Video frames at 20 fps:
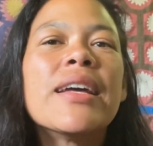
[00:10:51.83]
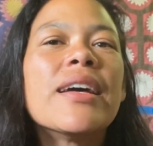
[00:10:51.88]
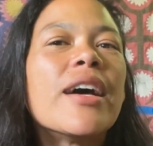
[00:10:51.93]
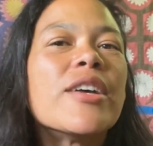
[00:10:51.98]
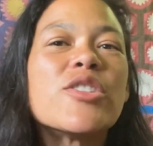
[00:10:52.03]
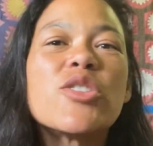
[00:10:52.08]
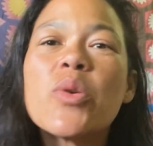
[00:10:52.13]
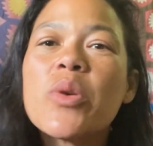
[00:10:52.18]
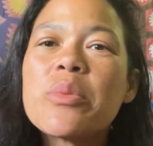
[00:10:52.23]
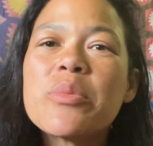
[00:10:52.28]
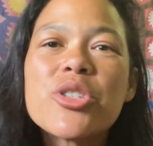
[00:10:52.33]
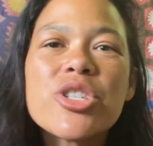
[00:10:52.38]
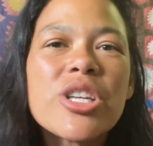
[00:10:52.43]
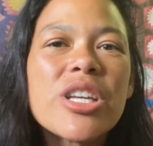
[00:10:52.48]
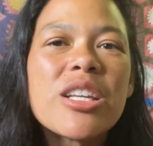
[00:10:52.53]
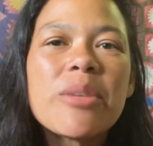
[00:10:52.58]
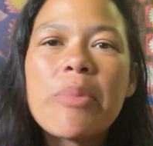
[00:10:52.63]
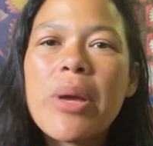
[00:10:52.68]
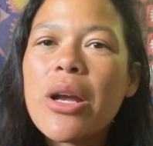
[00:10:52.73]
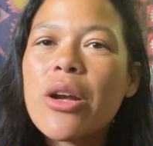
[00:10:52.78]
a sewing
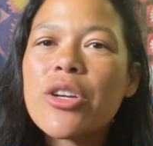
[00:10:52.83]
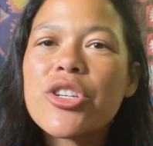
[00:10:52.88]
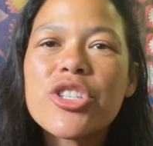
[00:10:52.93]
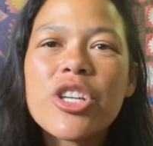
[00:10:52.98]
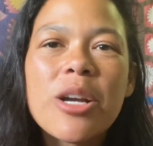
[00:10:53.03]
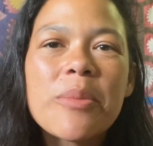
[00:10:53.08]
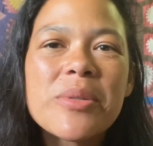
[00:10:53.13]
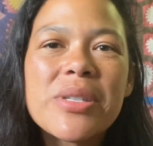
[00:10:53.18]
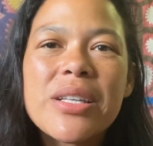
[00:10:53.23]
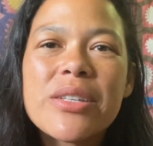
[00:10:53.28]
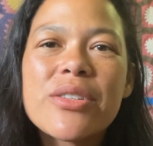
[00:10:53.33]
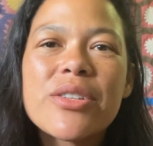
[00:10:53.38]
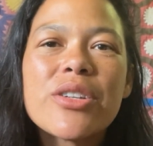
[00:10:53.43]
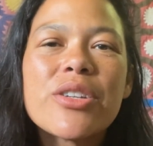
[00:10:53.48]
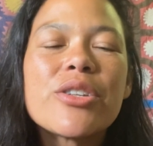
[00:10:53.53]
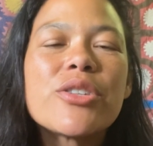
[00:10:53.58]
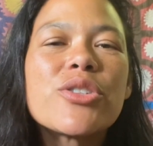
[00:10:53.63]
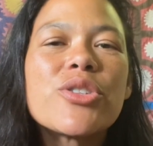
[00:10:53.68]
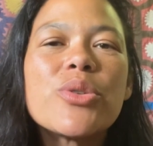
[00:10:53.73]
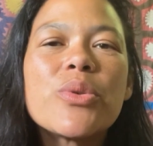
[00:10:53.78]
machine, a pair of sharp scissors,